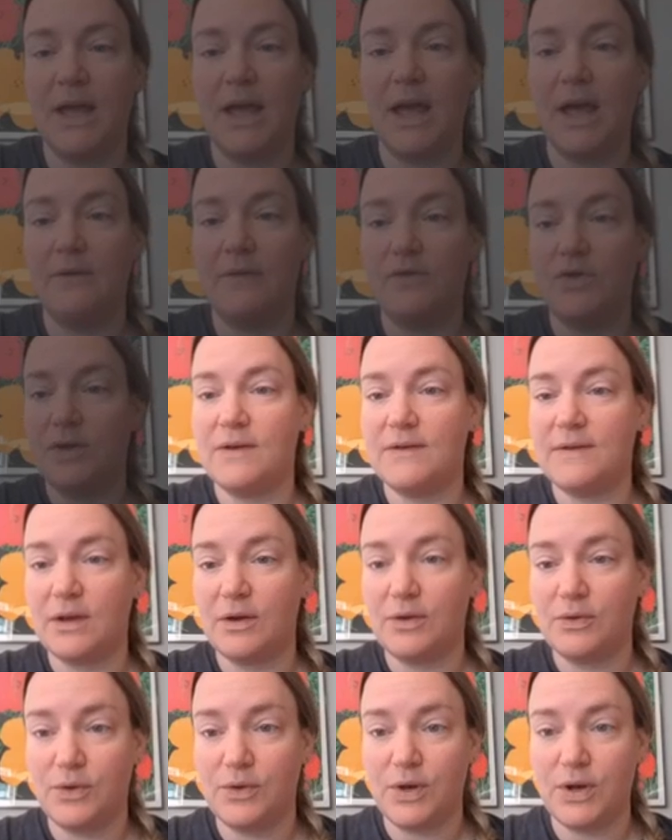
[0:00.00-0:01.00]
I have
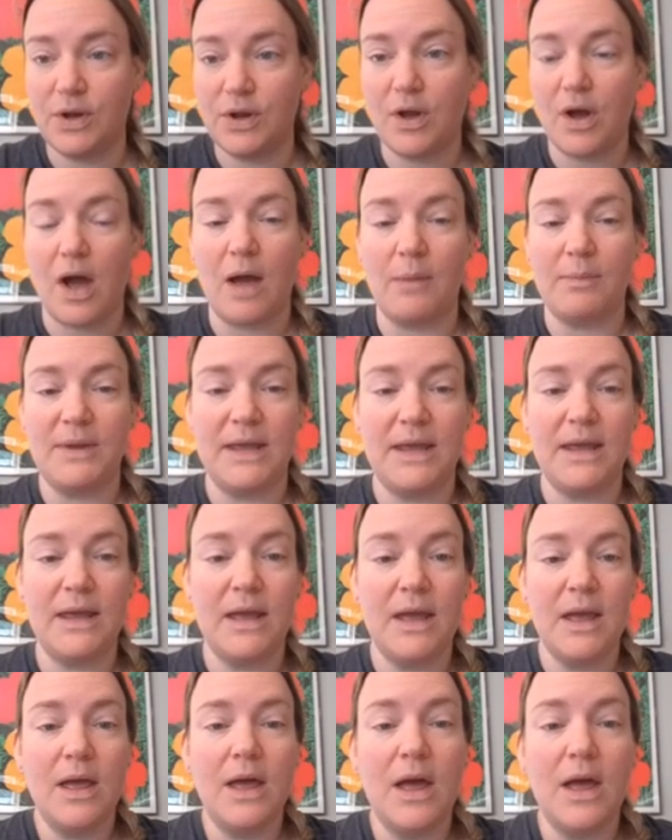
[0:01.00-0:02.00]
just included a
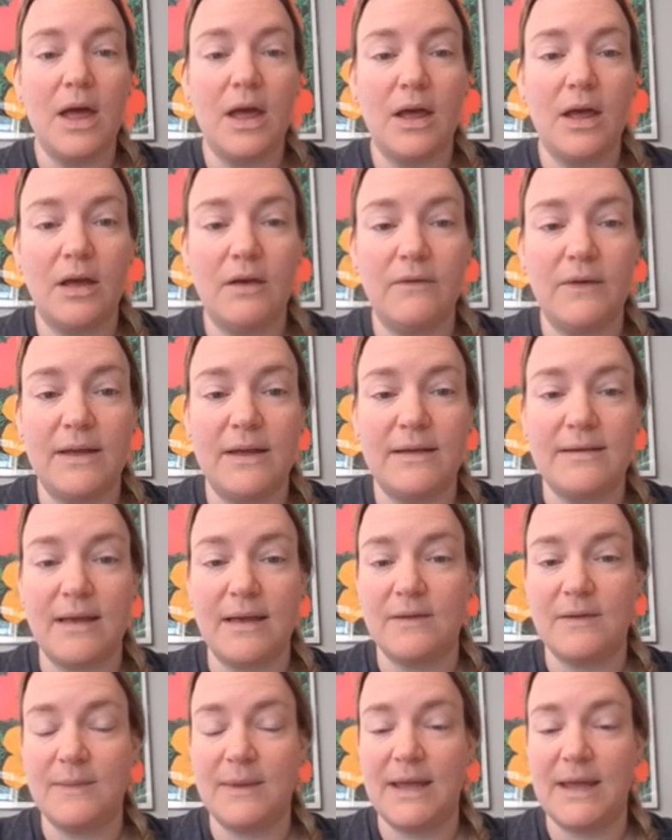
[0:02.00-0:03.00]
copy of
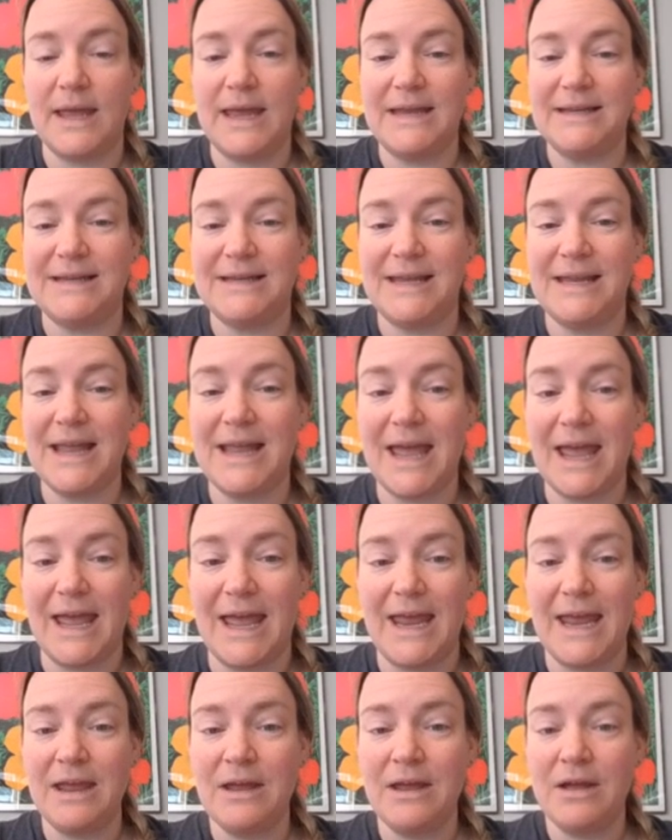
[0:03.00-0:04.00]
Assessment
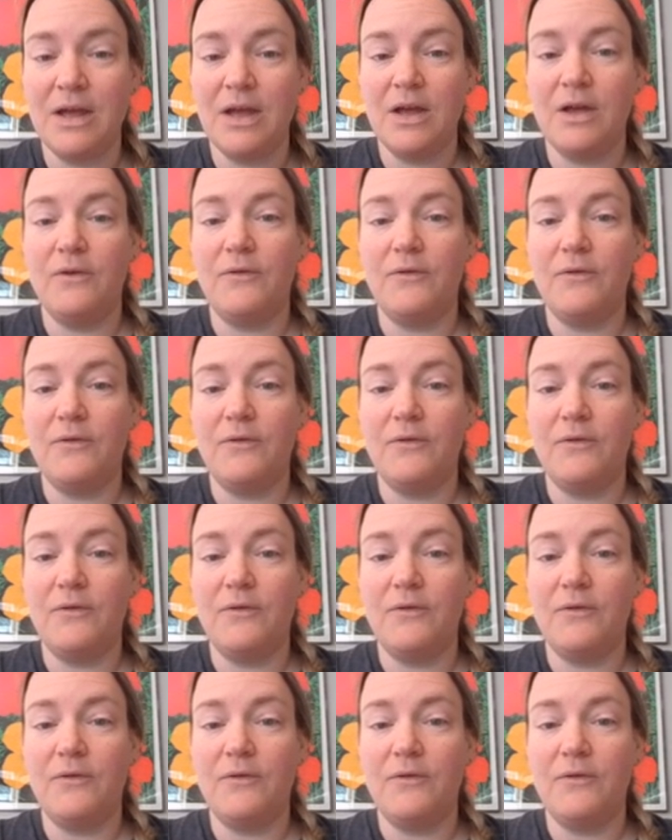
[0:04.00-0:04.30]
18A,